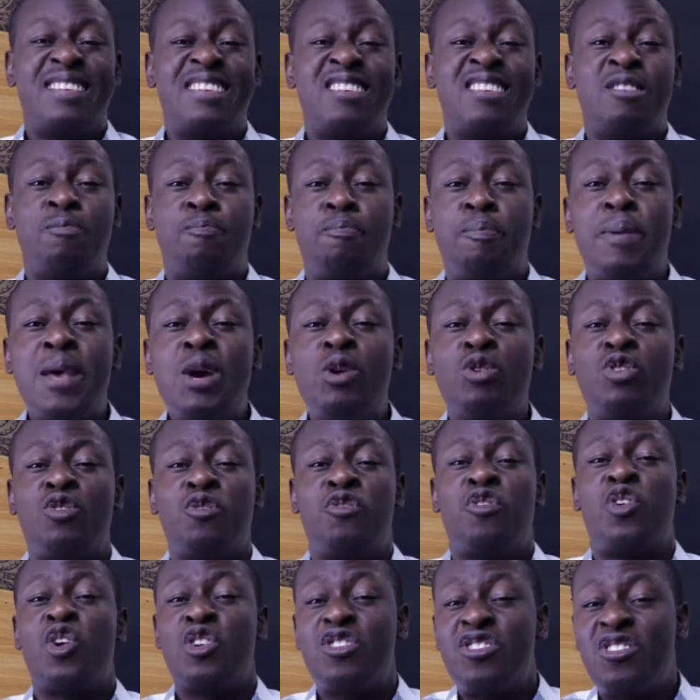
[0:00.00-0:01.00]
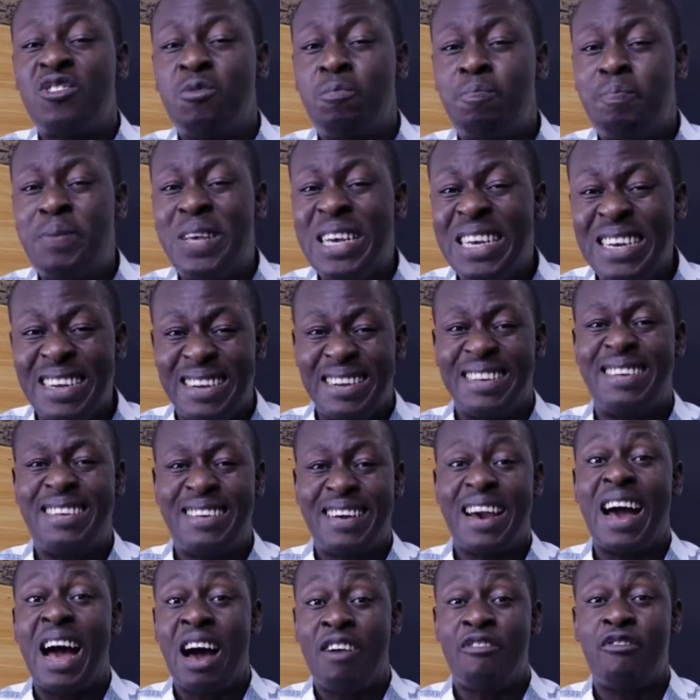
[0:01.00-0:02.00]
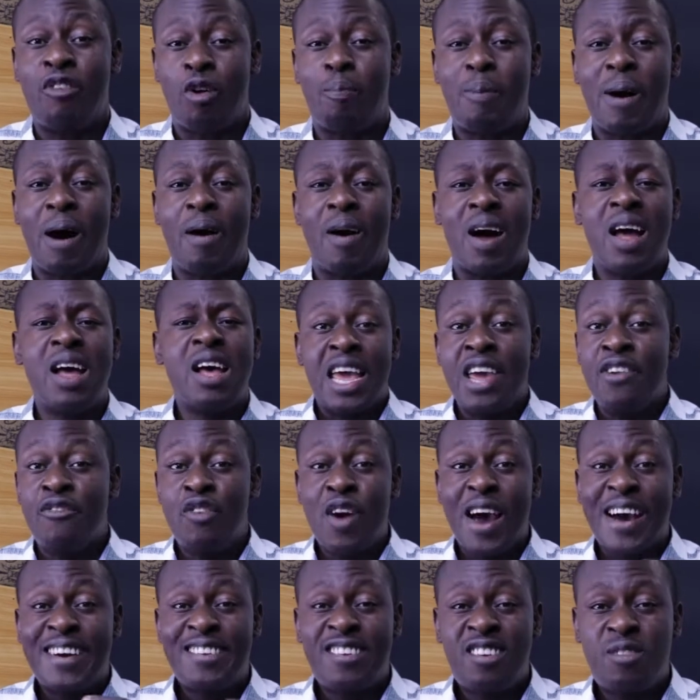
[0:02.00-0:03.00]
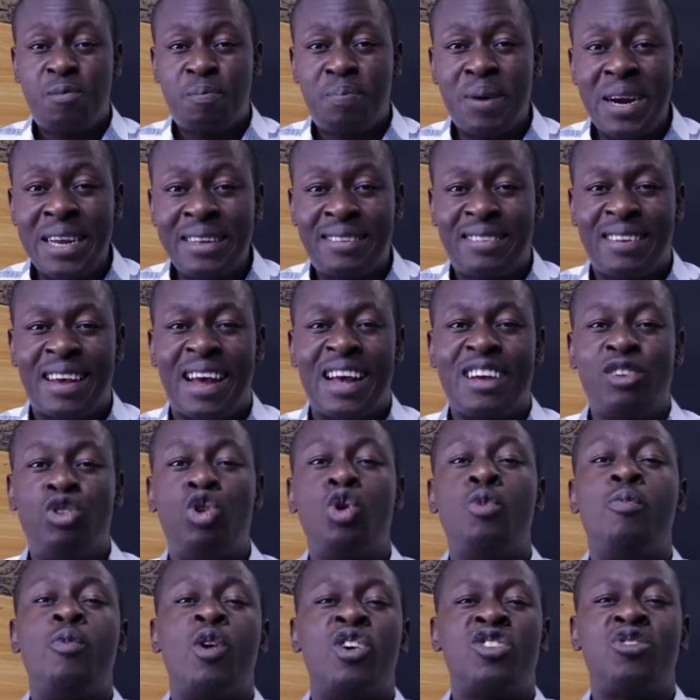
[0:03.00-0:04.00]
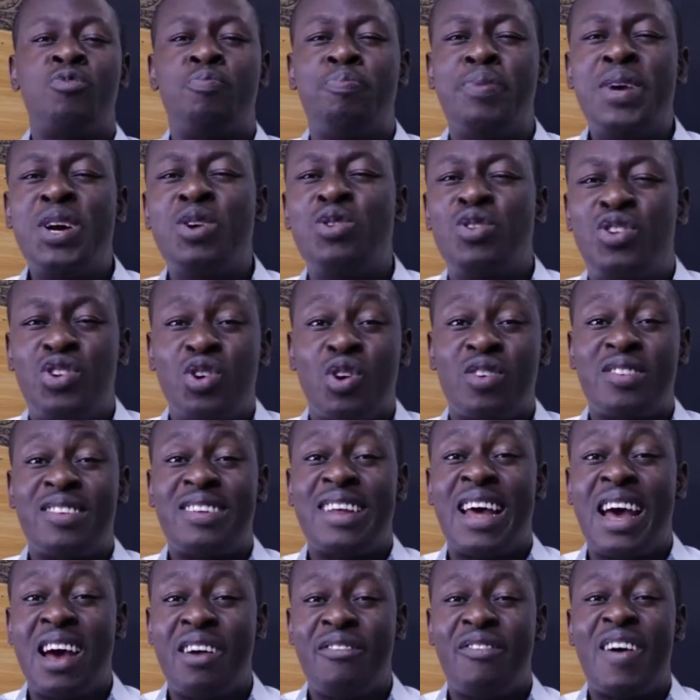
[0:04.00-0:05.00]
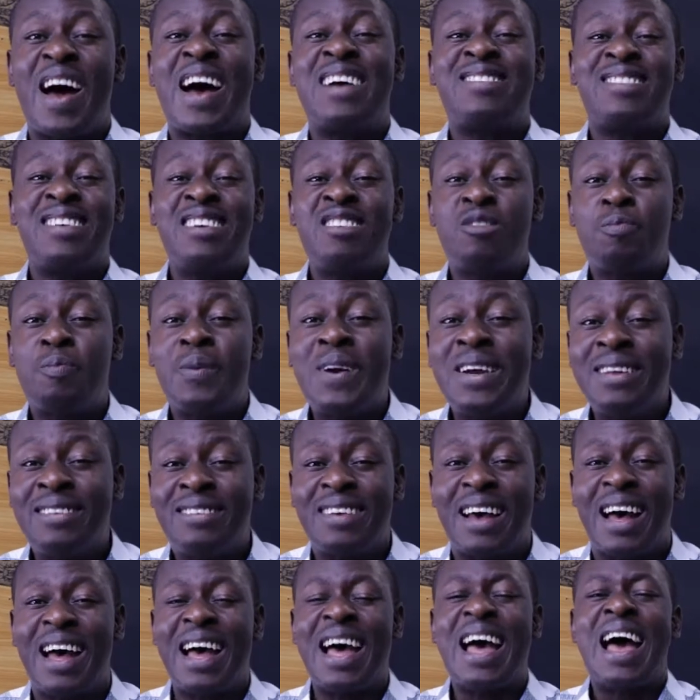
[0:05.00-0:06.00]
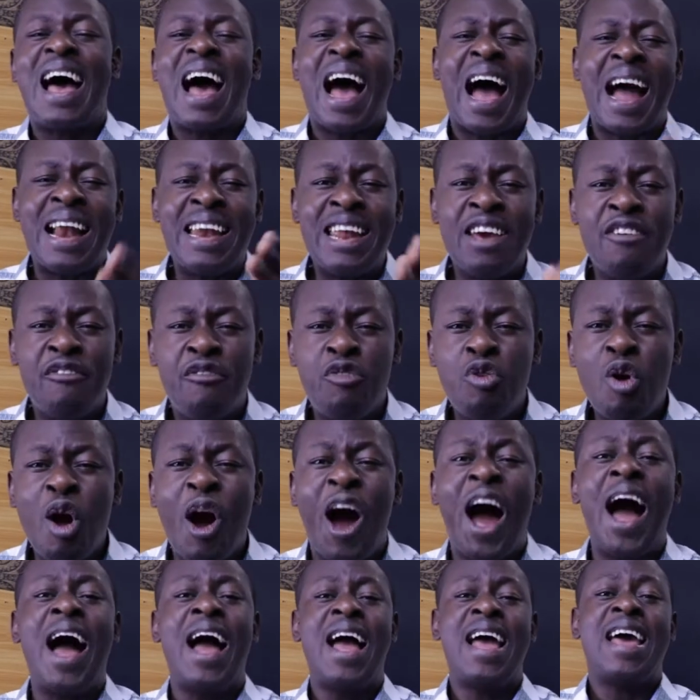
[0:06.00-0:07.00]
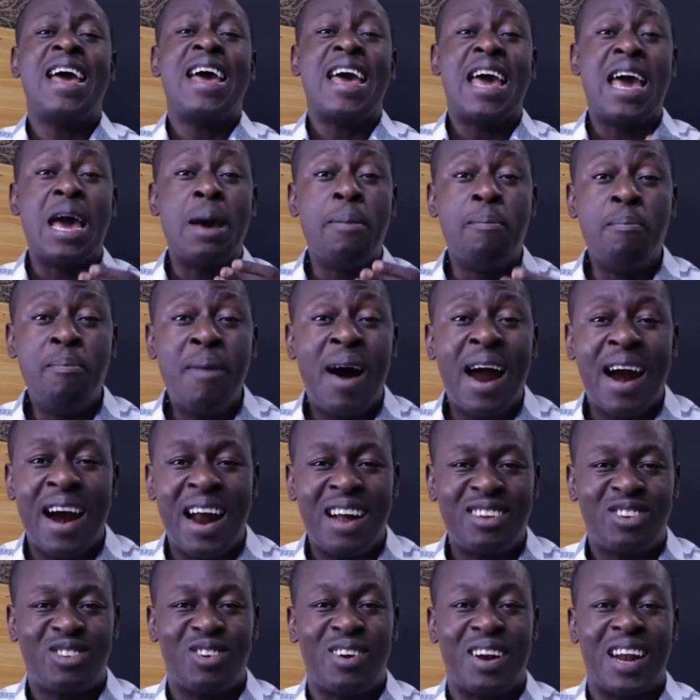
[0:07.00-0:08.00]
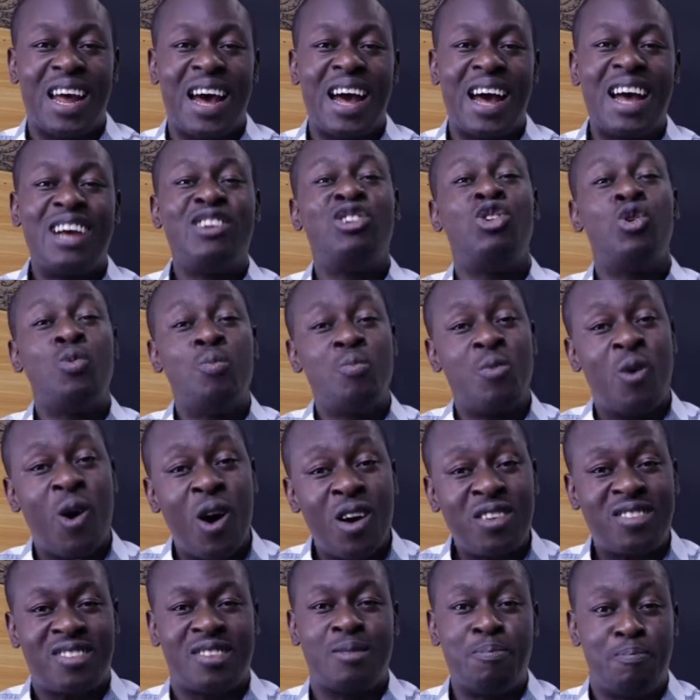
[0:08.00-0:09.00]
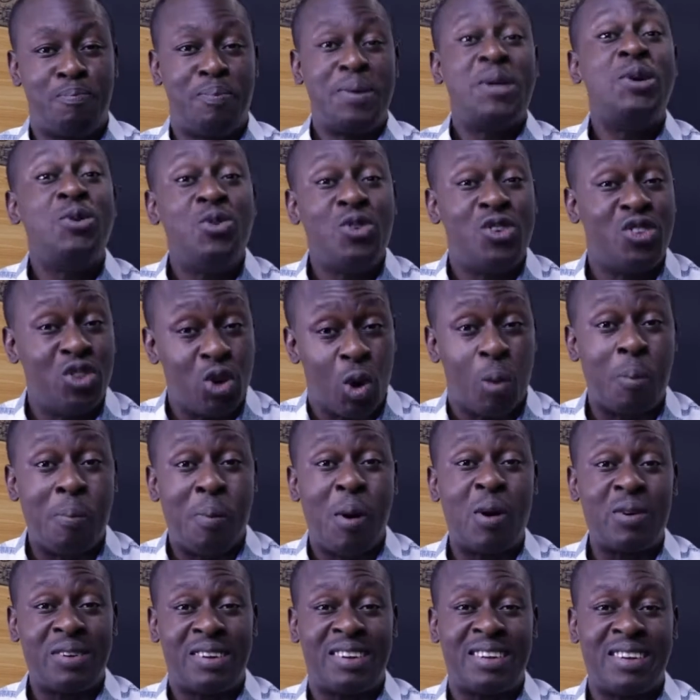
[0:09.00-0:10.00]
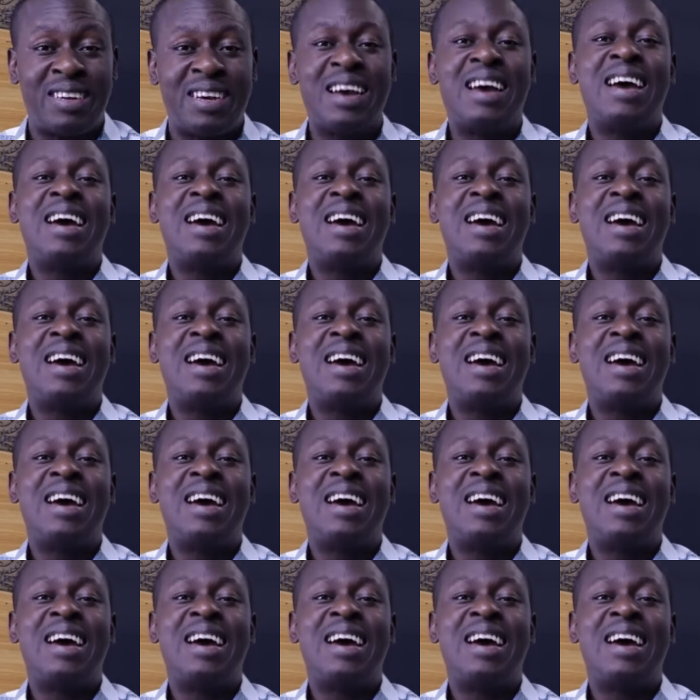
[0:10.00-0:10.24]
is built for speed and for power. If you're a sprinter, you must build yourself as a sprinter. And if you are a marathoner, you must build your body